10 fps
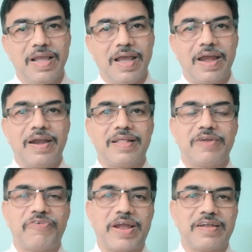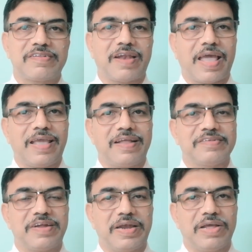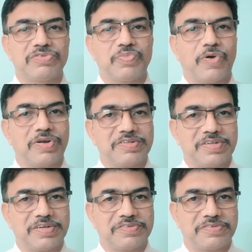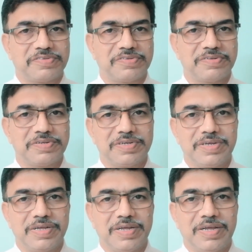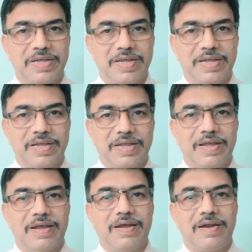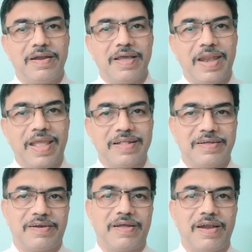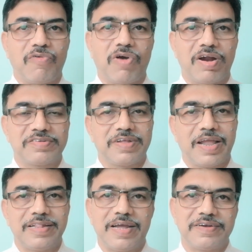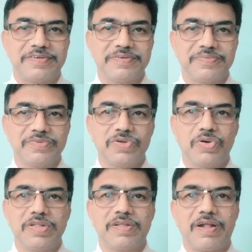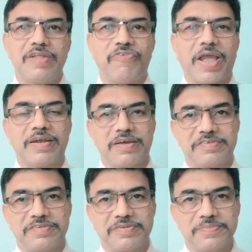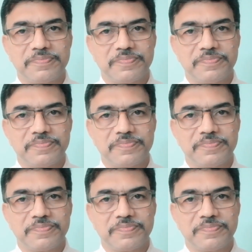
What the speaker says: And other factors like incentives, bonuses, and any other rewards like that. So these are all the factors